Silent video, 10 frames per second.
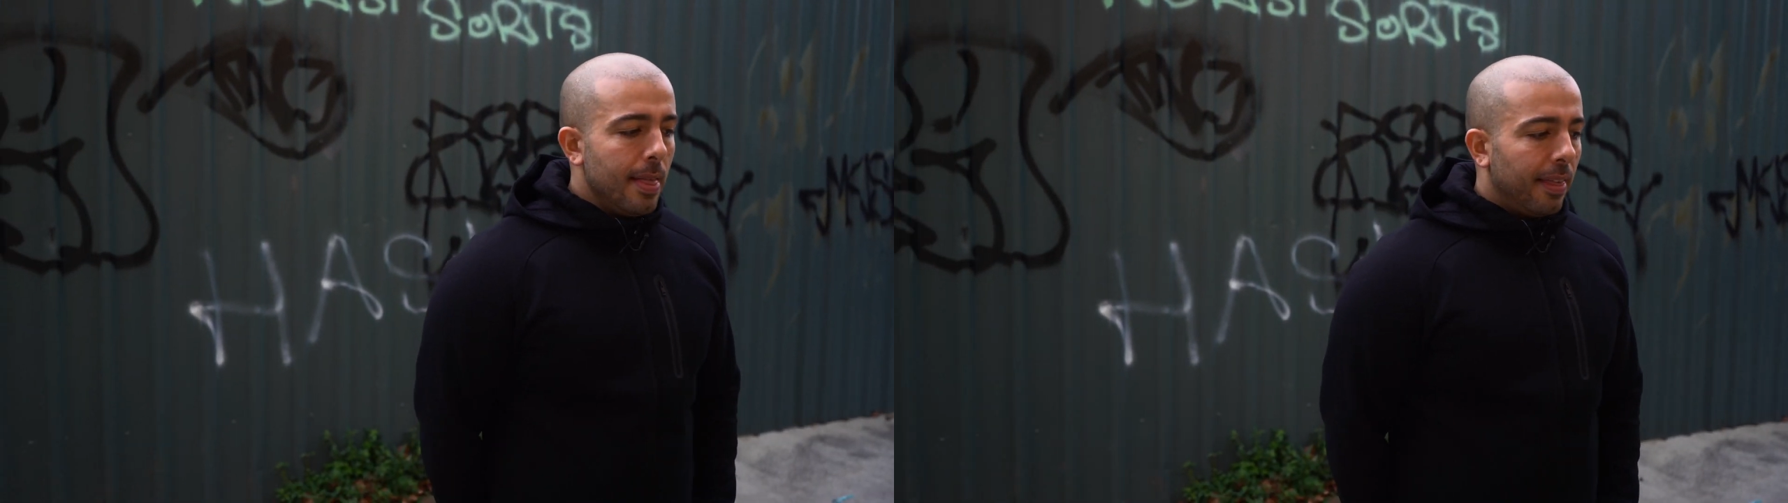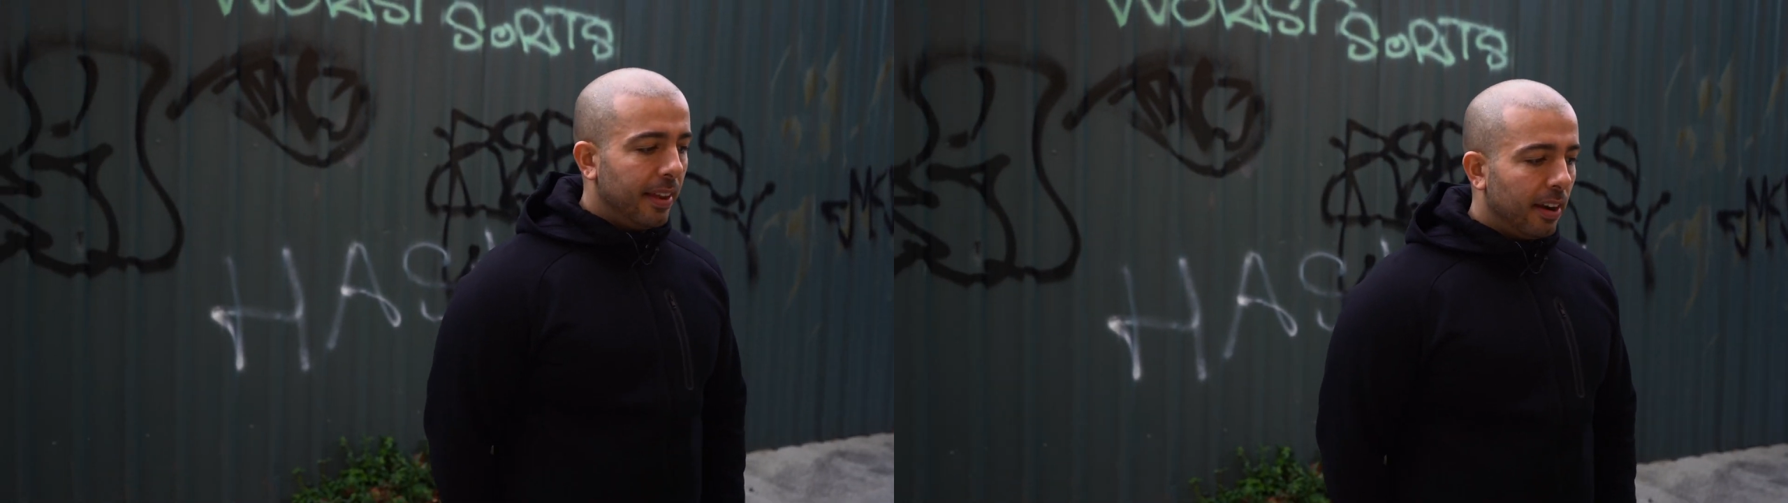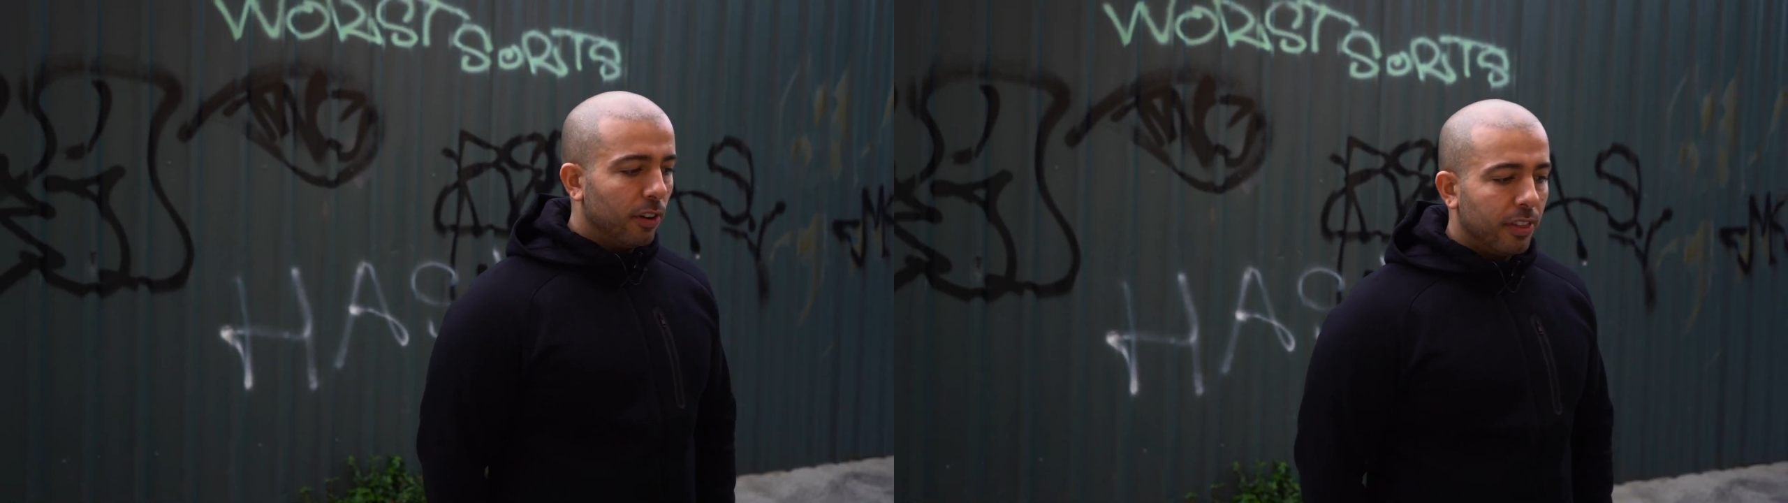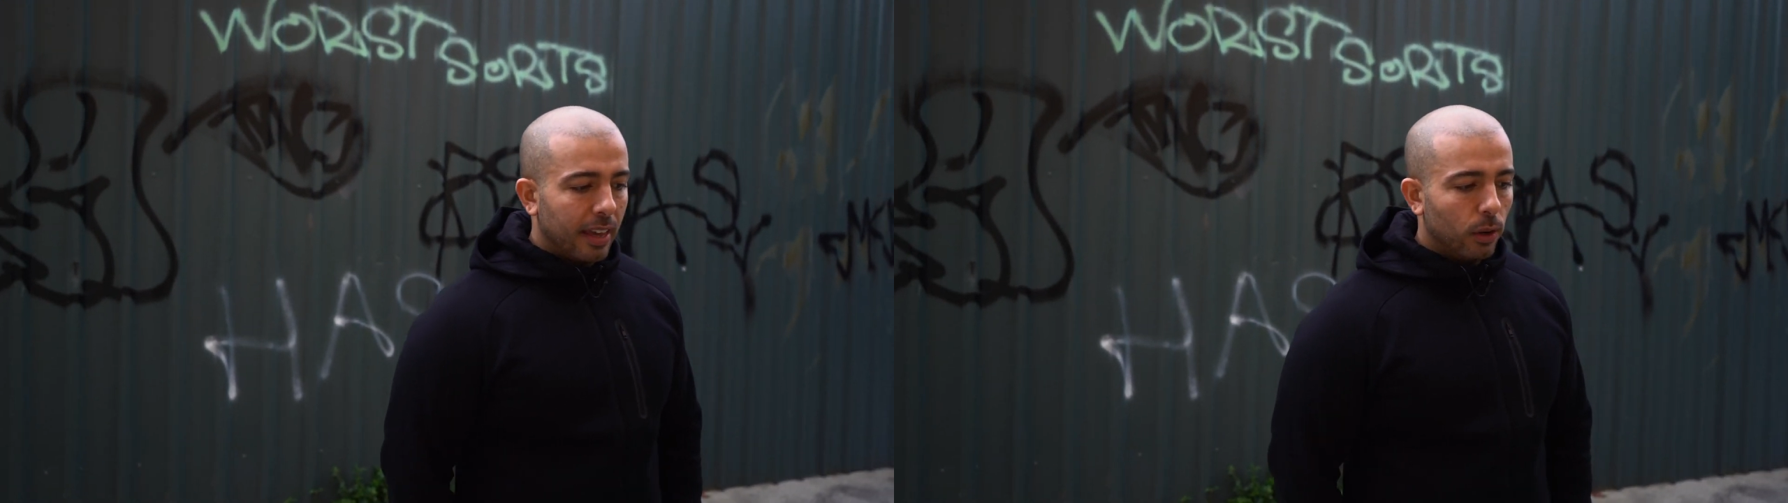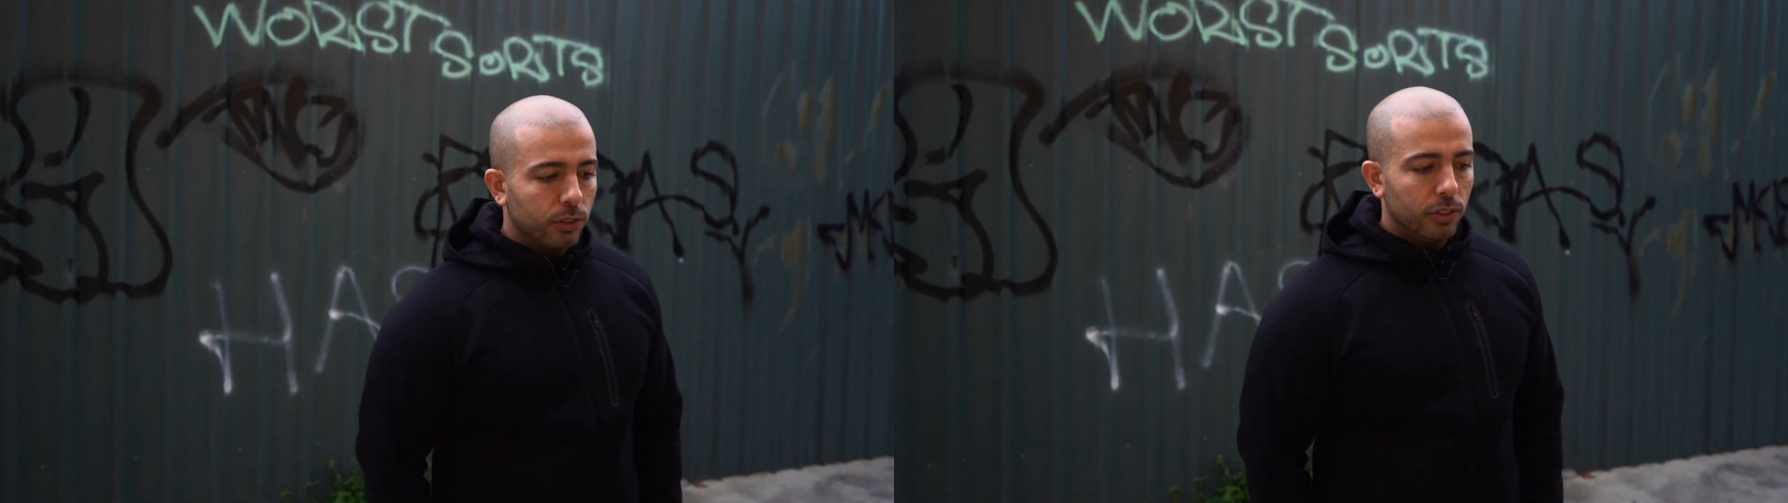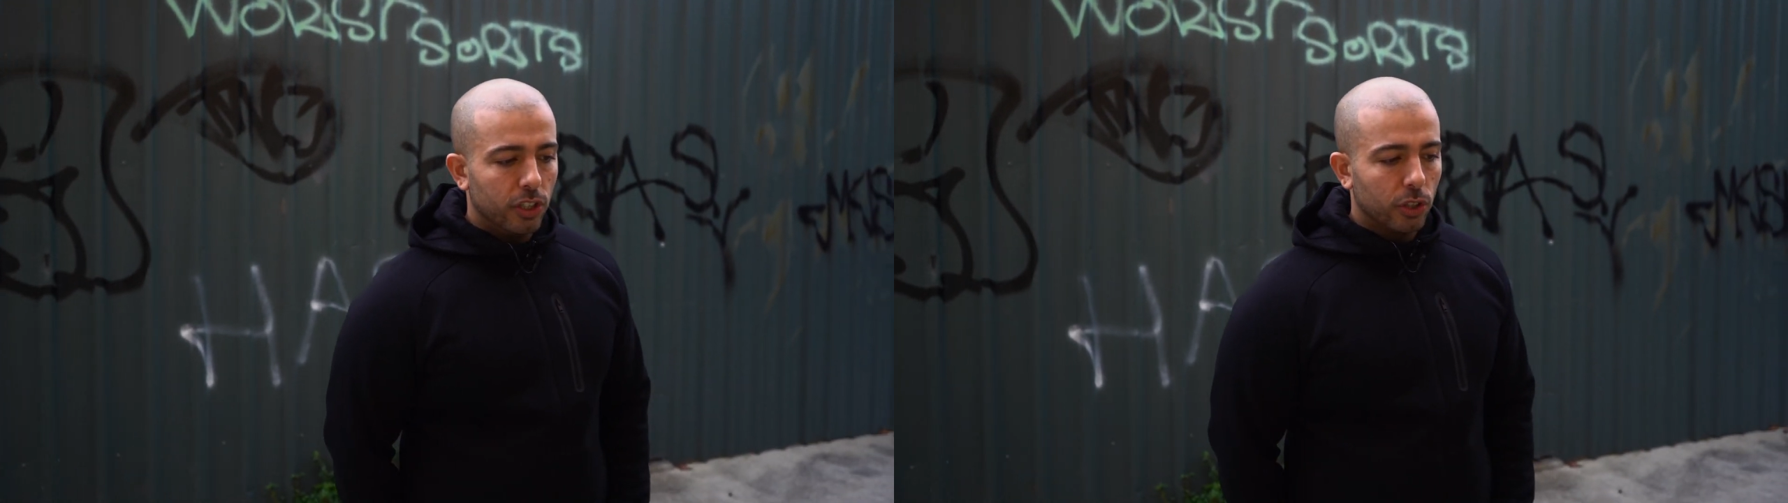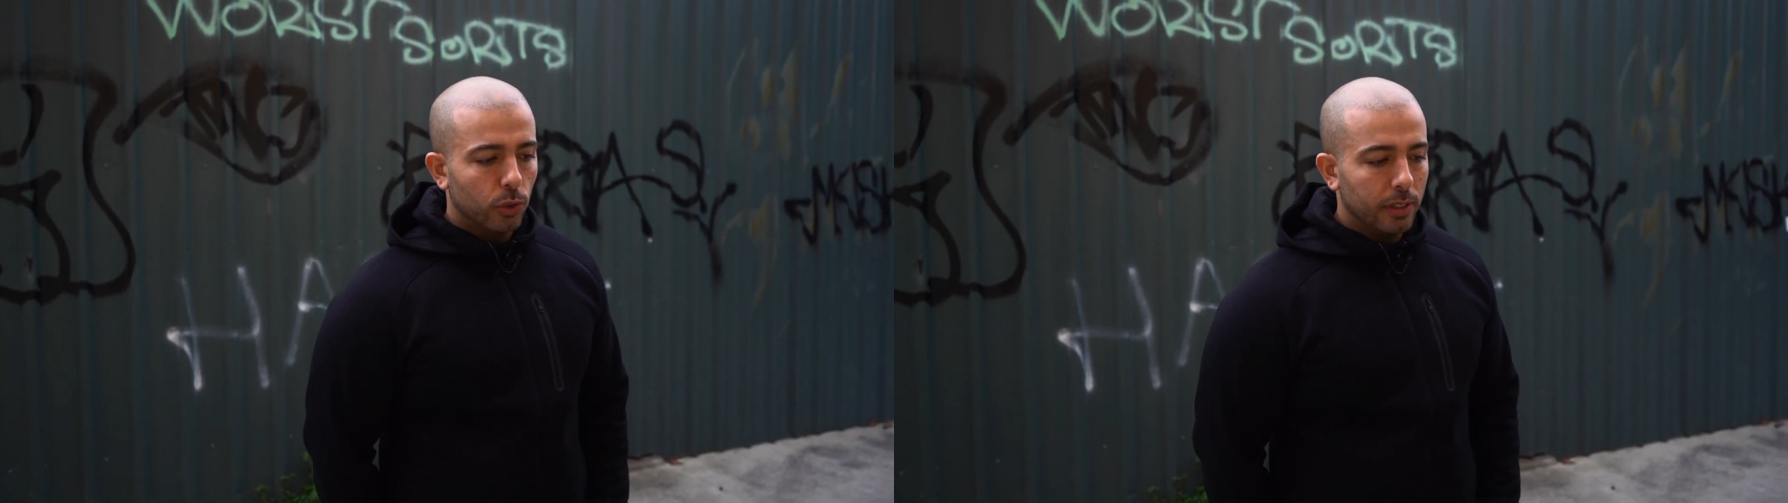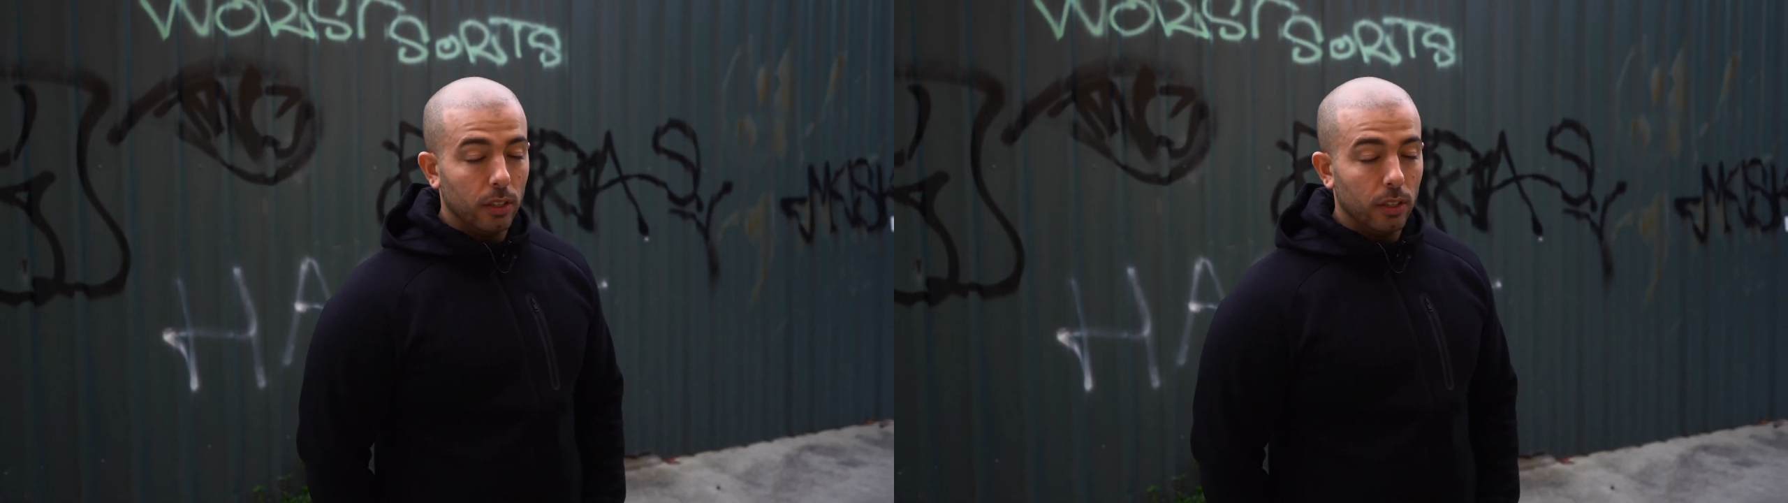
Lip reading: Then everything else is just really